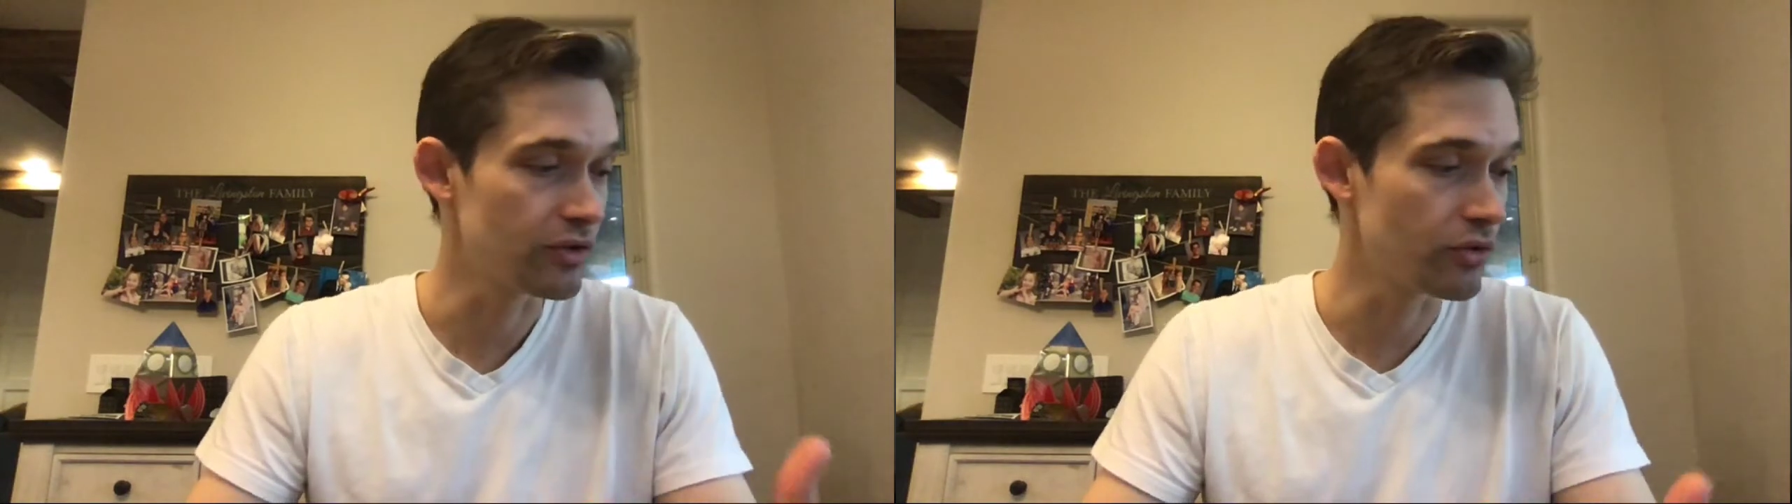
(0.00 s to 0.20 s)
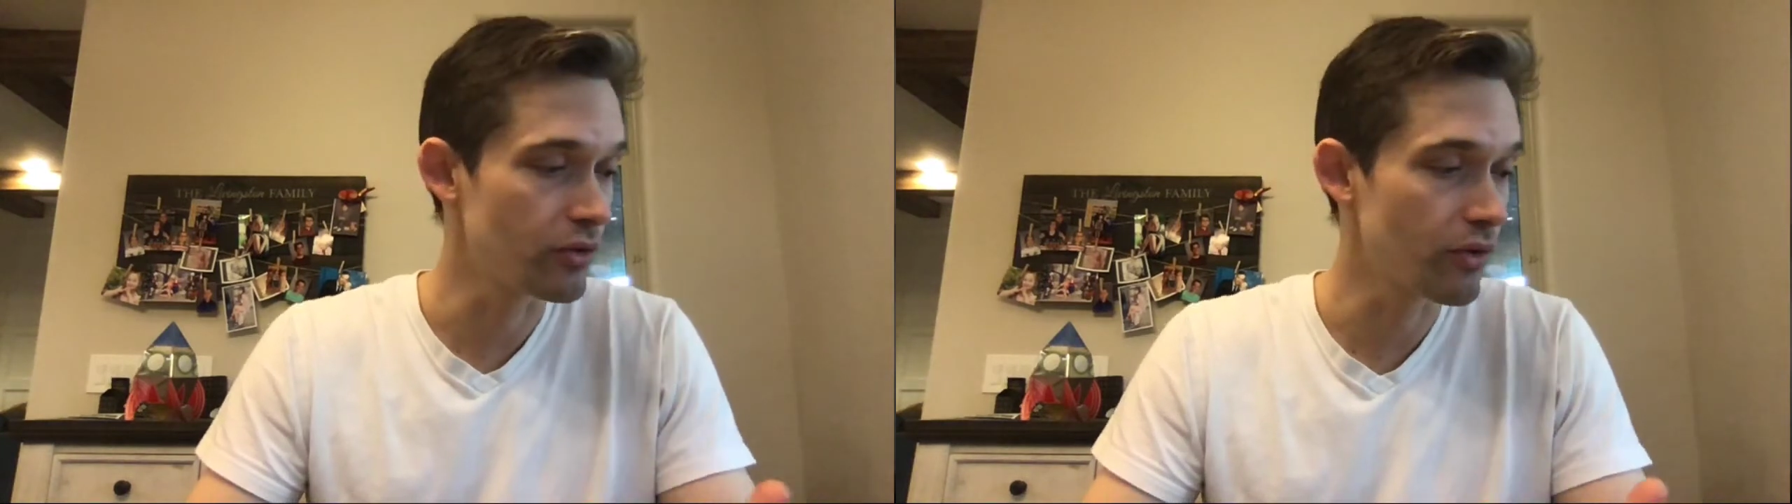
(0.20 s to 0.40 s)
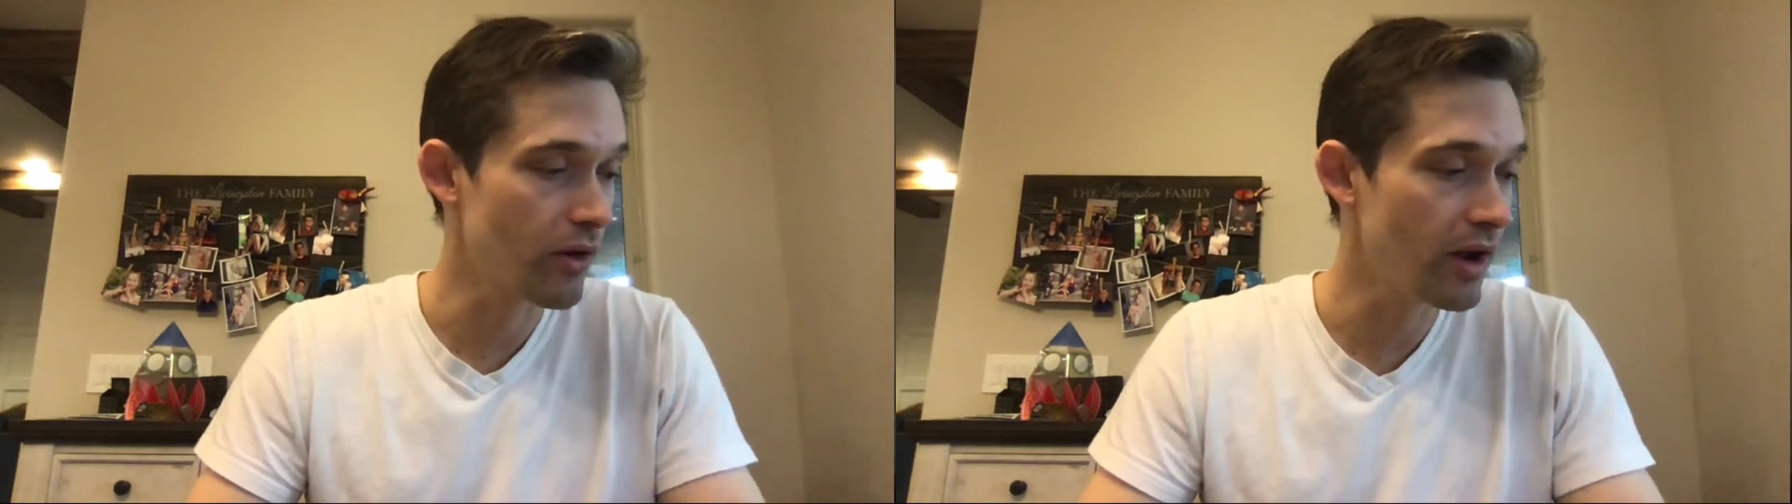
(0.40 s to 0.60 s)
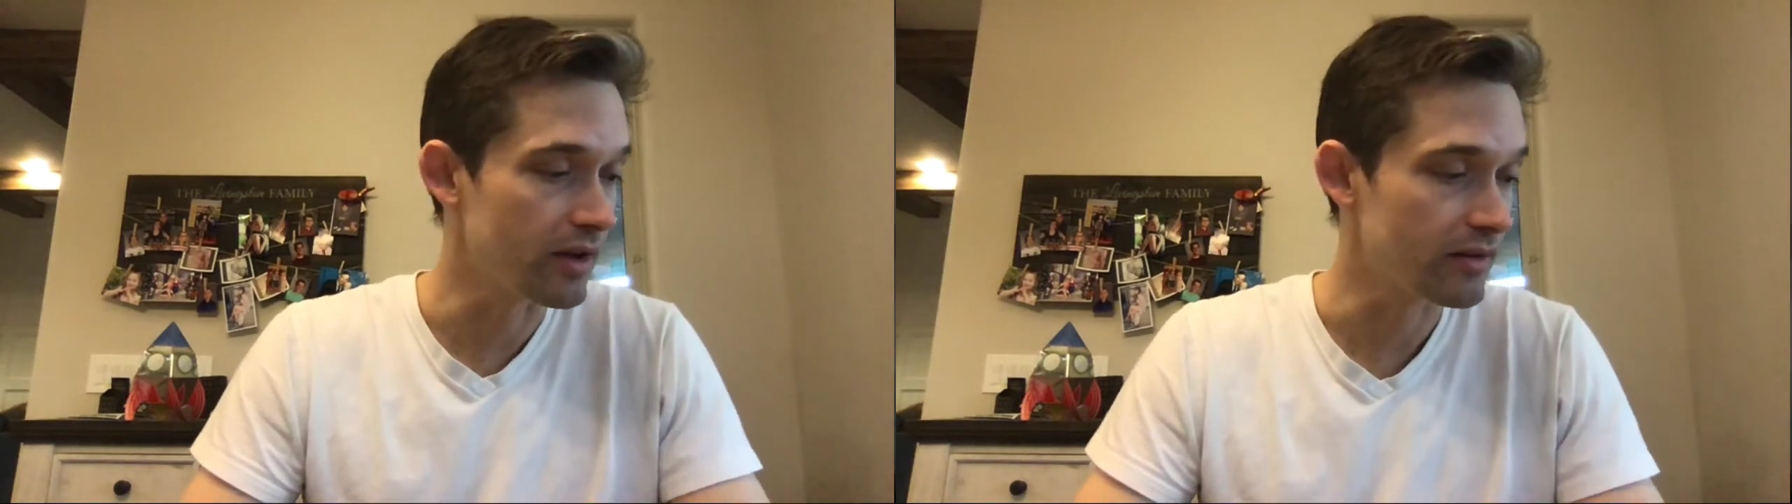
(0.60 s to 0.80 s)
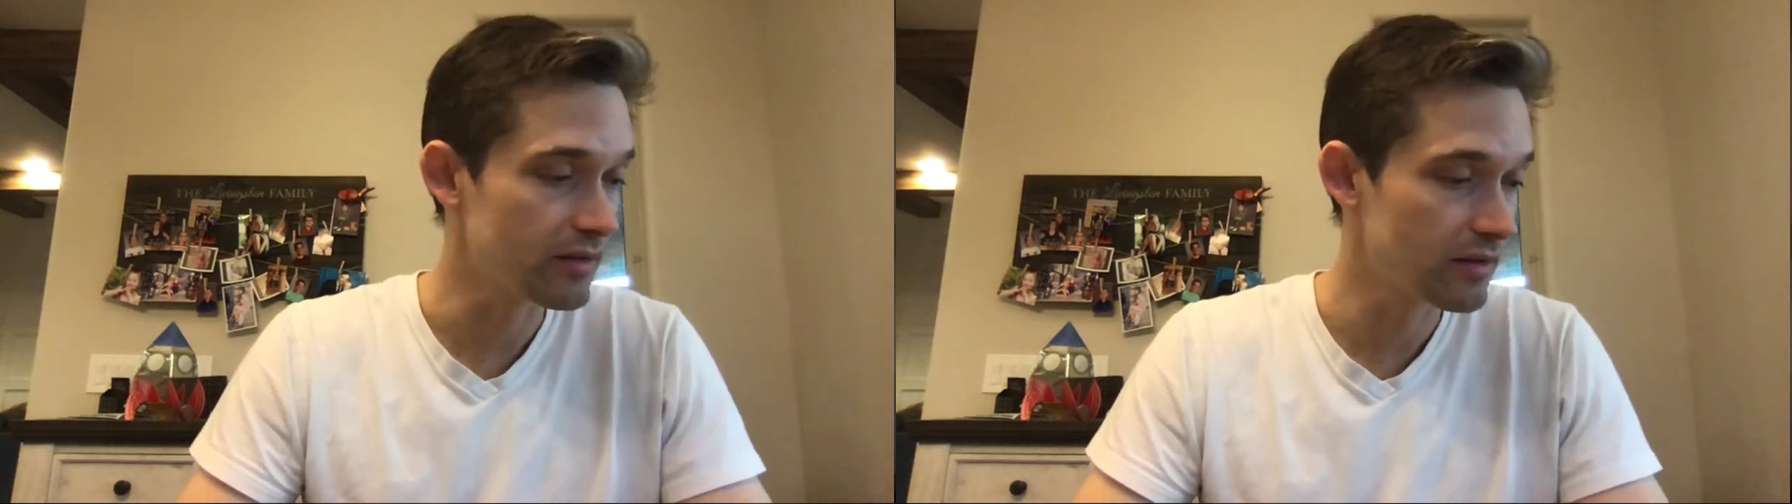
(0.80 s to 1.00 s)
to
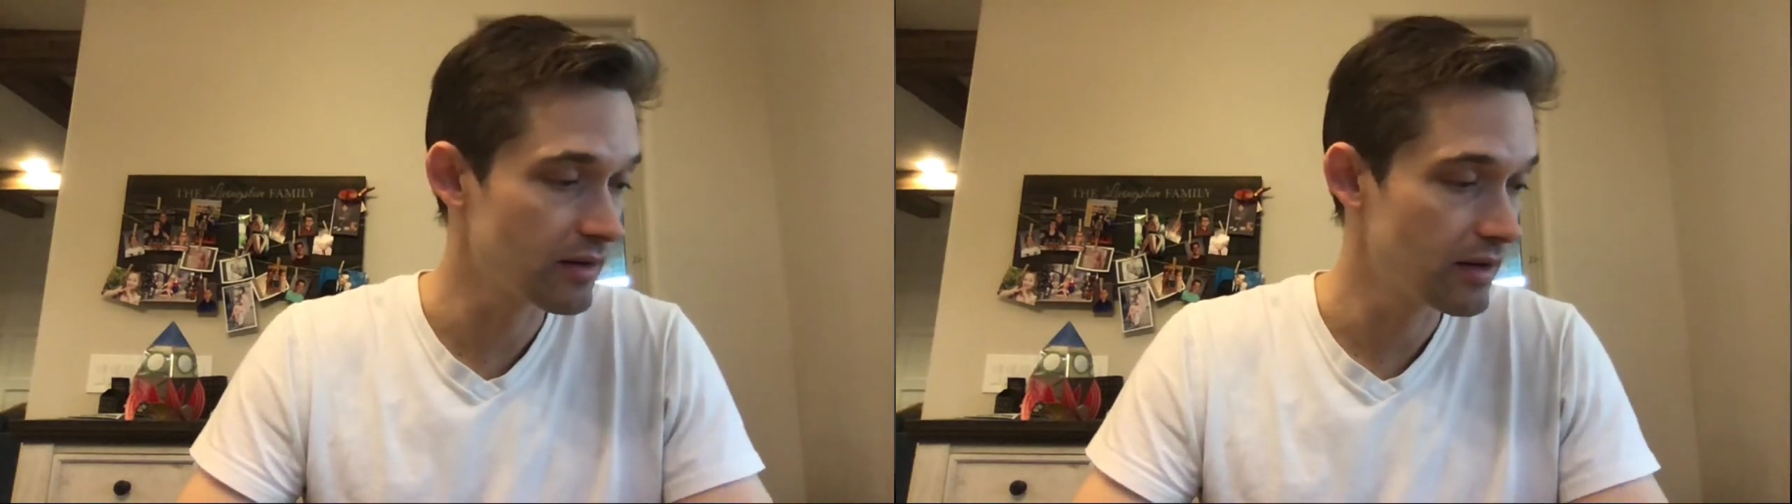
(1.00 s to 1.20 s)
Christ.